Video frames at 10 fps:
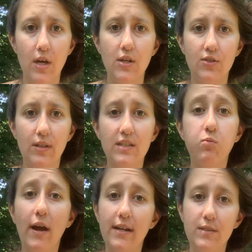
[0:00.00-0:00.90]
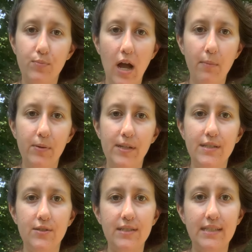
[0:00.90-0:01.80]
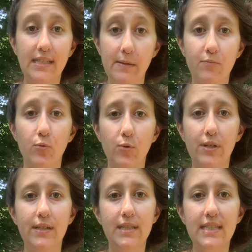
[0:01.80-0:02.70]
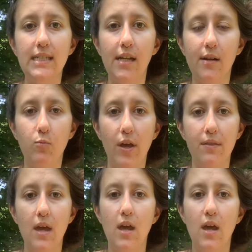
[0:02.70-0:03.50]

So that's why its properties are deep rooted and seated with